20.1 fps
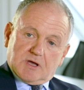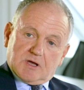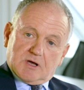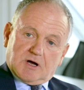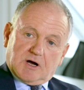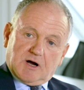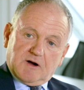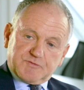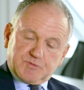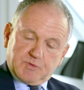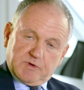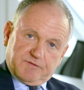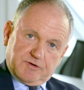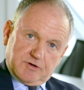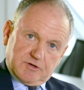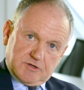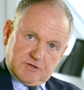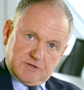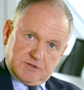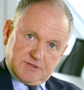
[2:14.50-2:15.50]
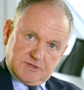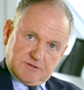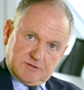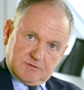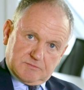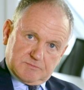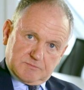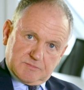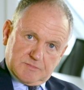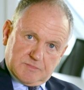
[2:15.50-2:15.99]
After we've heard
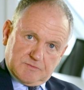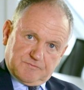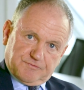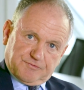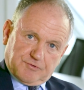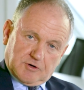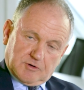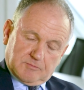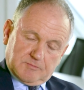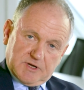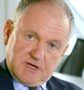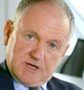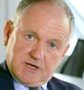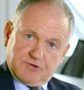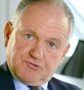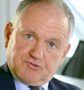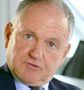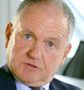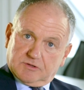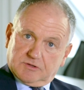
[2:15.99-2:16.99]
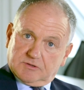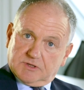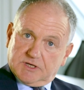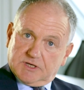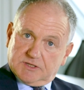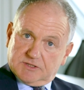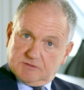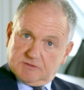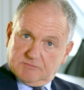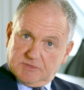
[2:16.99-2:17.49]
from Adrian
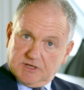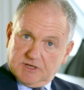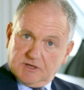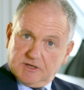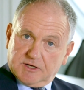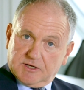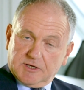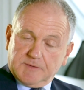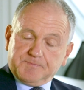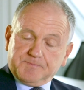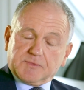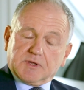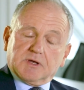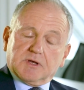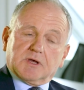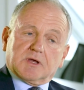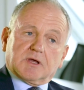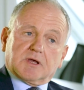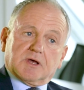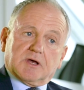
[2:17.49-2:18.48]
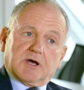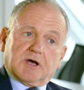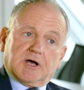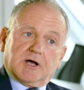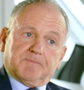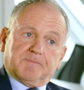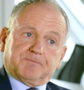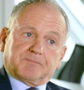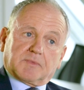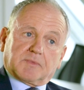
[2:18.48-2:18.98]
and Amelia,
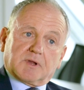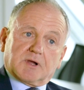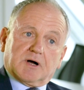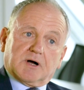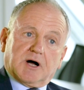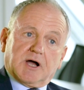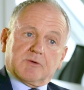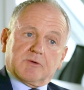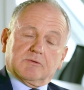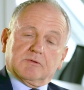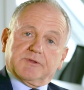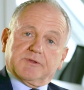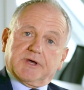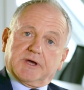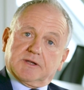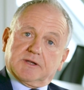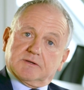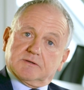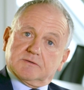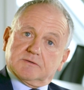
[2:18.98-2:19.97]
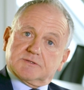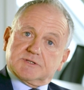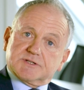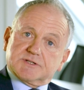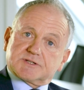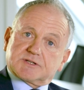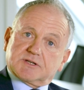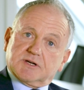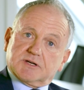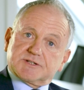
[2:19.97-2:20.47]
I will then
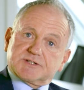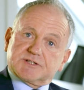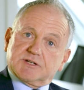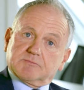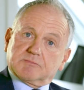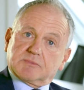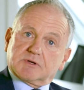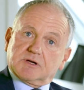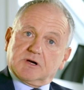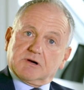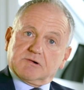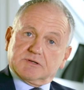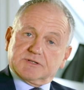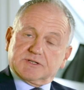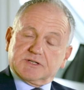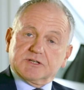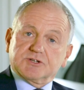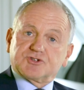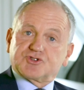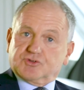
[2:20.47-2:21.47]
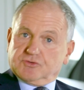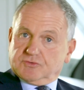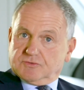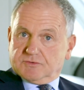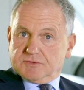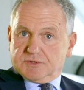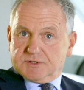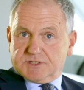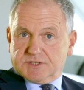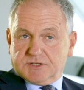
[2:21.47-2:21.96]
discuss some current
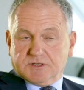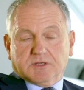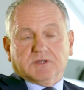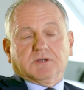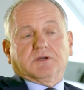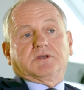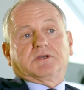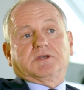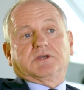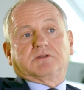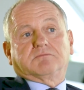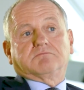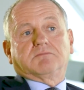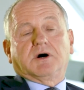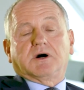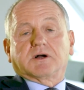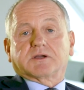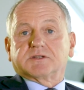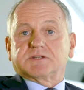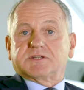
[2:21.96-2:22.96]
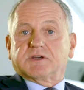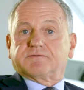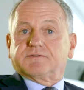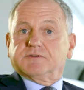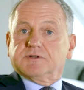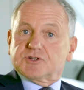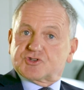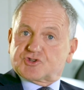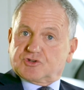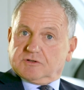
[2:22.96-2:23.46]
issues in market
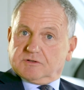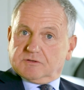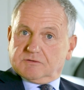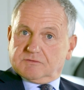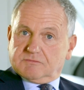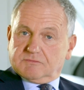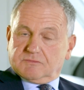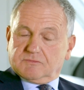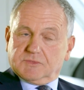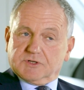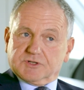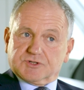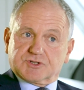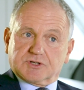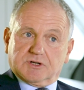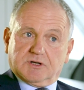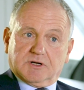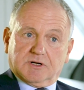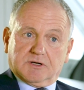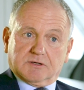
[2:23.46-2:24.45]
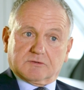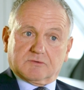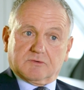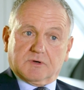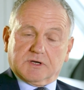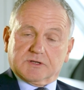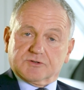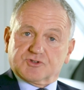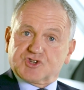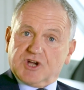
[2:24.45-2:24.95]
definition, which are
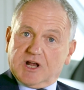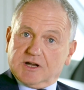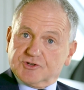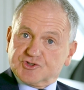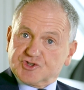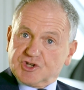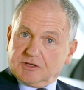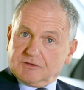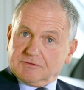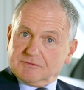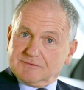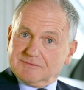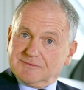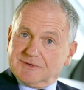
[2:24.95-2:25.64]
quite challenging,